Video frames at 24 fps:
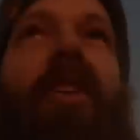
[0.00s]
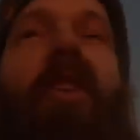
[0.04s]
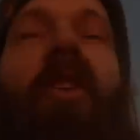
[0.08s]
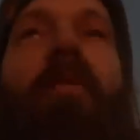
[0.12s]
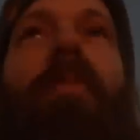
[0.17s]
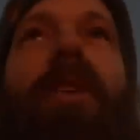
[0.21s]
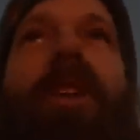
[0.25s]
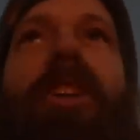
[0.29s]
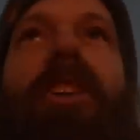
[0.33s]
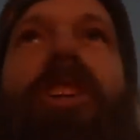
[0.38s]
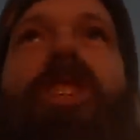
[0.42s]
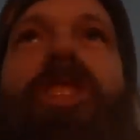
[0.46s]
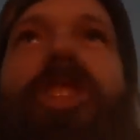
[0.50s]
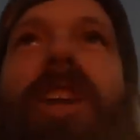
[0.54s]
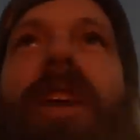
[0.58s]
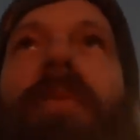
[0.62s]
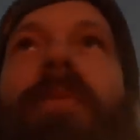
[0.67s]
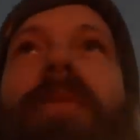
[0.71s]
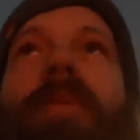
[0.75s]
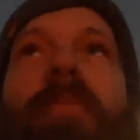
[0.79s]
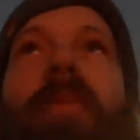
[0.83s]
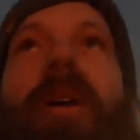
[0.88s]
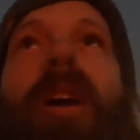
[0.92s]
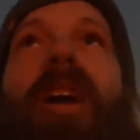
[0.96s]
home in good
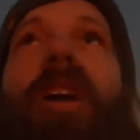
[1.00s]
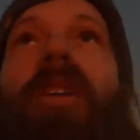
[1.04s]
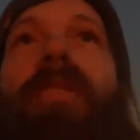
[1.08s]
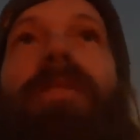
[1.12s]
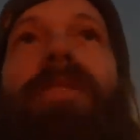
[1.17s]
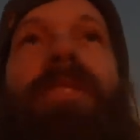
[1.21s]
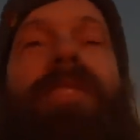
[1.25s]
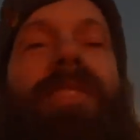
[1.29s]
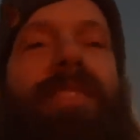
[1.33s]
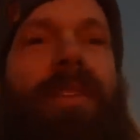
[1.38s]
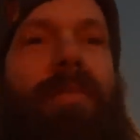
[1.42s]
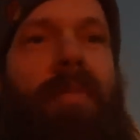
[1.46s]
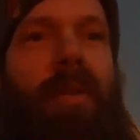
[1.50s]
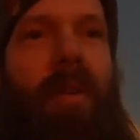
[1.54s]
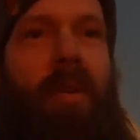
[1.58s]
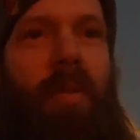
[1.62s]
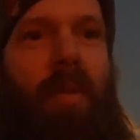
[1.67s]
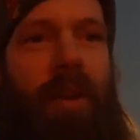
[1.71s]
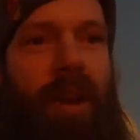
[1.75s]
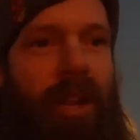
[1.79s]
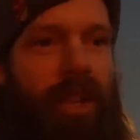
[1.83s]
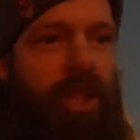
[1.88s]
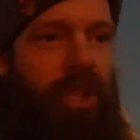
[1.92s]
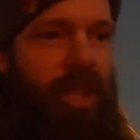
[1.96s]
shape tomorrow since I'm
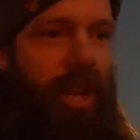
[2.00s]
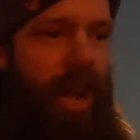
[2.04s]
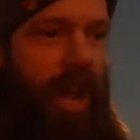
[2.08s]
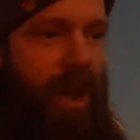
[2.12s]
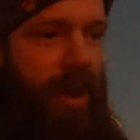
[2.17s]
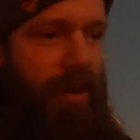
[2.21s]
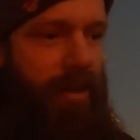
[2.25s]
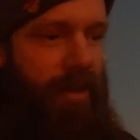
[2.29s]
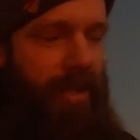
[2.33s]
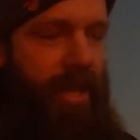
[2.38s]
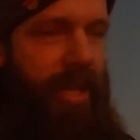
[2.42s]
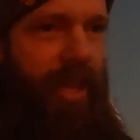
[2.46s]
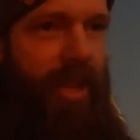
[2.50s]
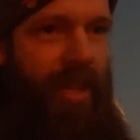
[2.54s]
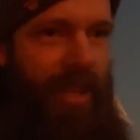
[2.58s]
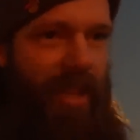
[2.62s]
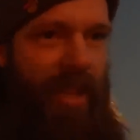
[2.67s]
all washed out.